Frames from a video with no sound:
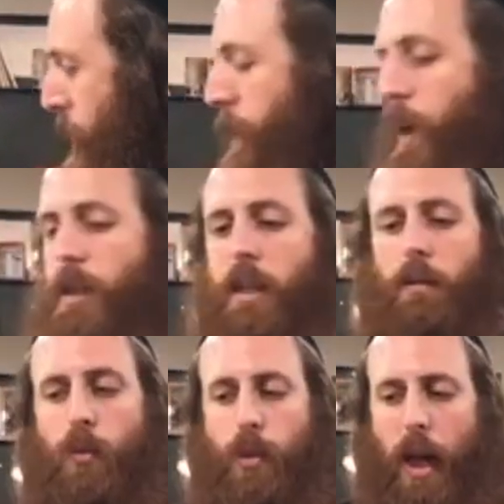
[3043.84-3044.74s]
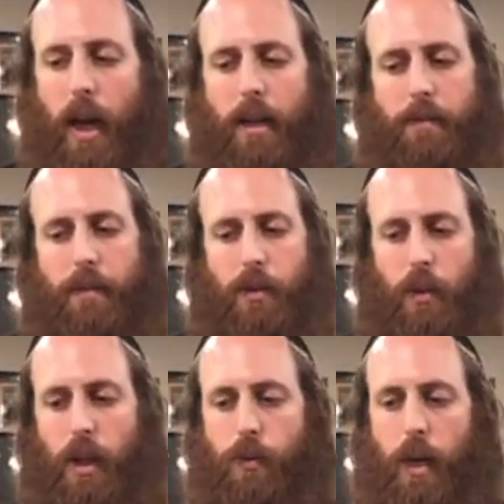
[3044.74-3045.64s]
Because Emunah, you
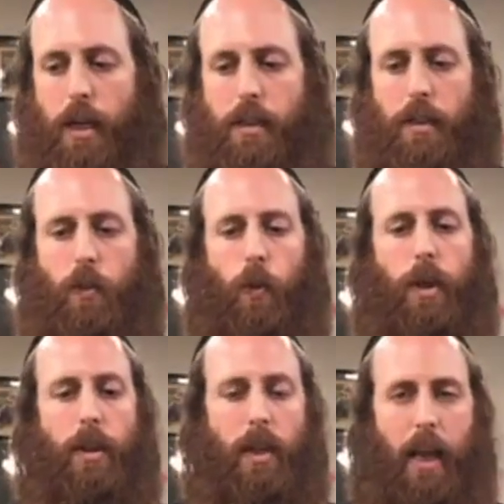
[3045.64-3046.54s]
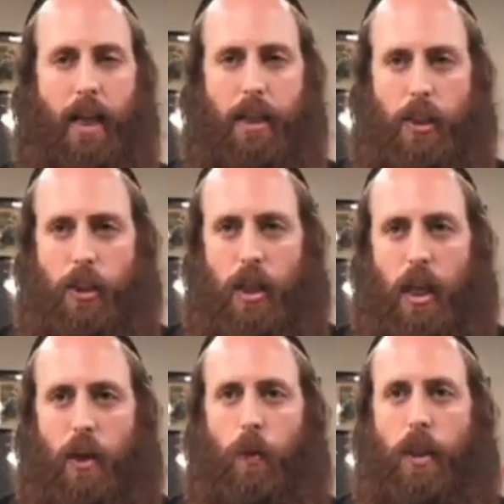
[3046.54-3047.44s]
can write it with an H
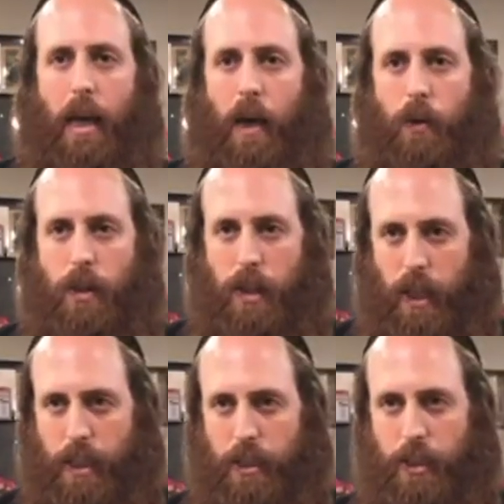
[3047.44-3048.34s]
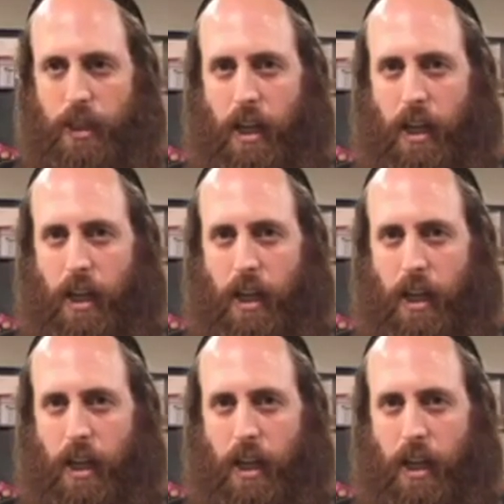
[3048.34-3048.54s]
and without an H.